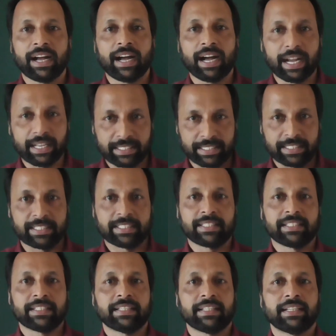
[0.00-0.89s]

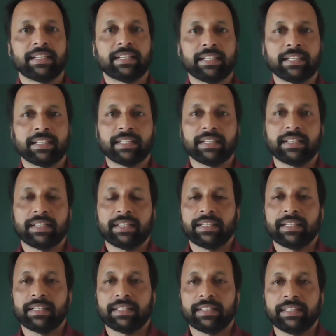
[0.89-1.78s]
us.
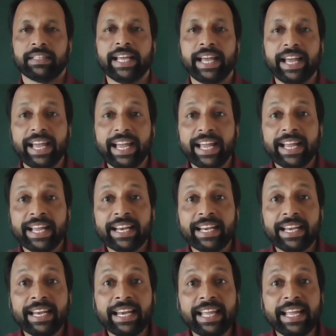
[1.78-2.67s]

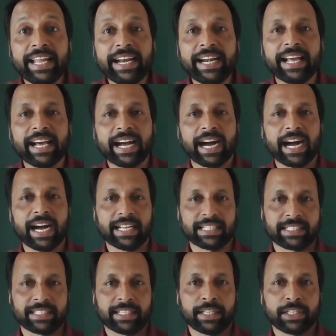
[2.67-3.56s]
They lead
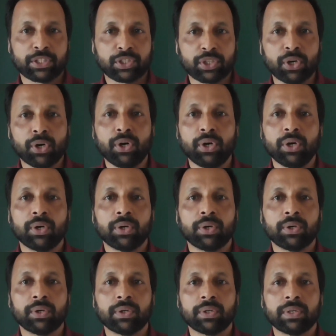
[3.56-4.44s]
us.
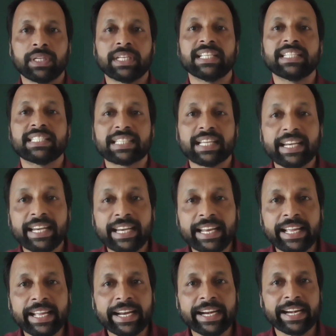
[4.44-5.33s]
So, it is
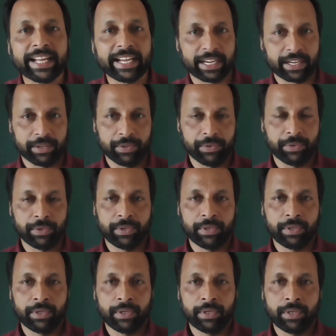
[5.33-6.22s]
leader.
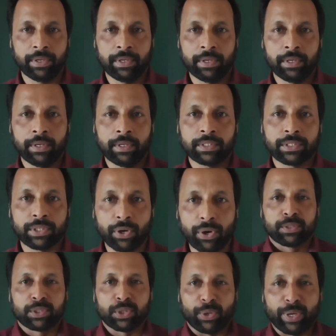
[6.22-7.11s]

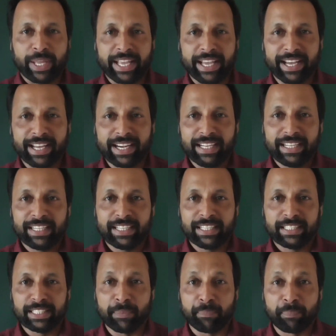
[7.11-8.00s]
So
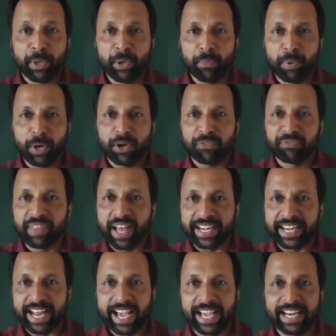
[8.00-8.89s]
here, the people of
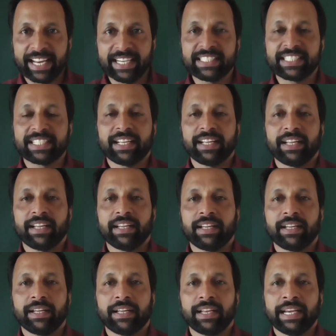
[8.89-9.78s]
that island
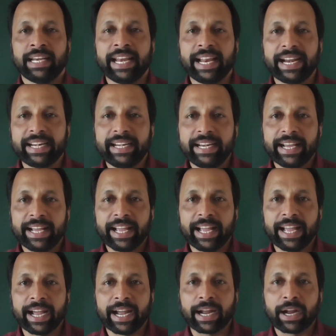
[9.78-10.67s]

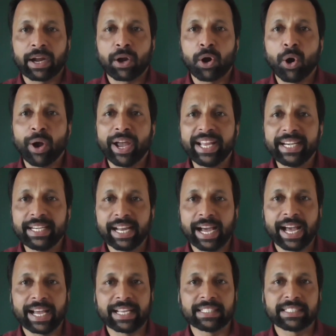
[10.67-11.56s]
led a
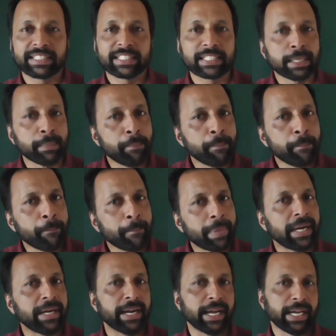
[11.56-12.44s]
quiet and
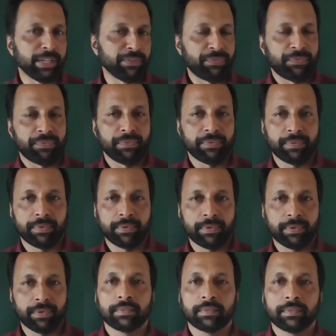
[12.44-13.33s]
simple life.
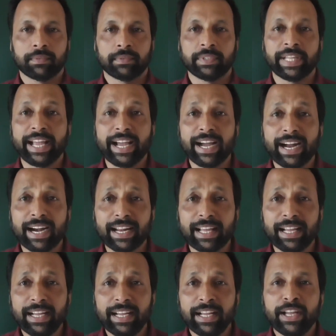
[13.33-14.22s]
They
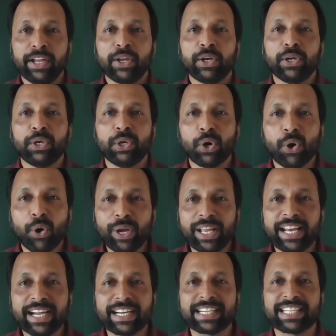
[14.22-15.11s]
had no
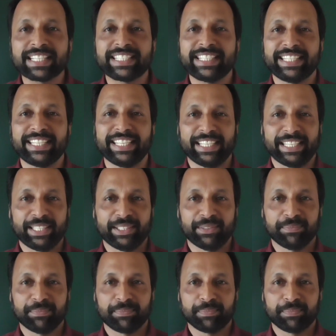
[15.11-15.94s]
electricity.